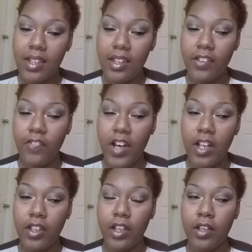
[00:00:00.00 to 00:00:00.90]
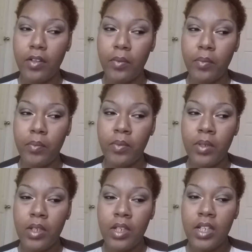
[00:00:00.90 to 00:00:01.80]
the
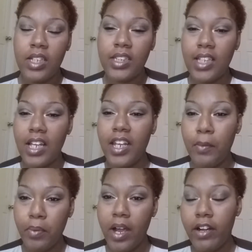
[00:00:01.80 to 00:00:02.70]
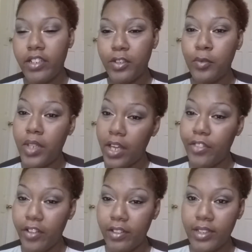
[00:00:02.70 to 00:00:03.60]
Sunday prior to
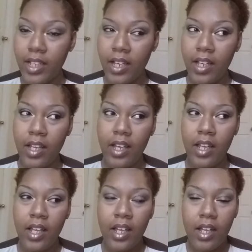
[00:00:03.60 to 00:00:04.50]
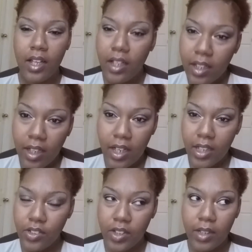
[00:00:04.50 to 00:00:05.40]
that Thursday, yeah,
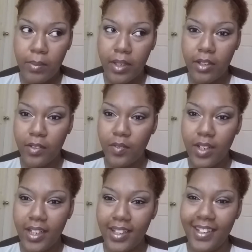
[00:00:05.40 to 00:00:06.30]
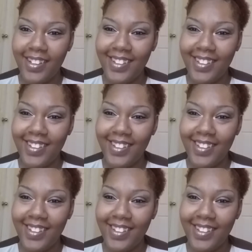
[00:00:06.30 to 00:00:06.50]
I drank a bottle of wine.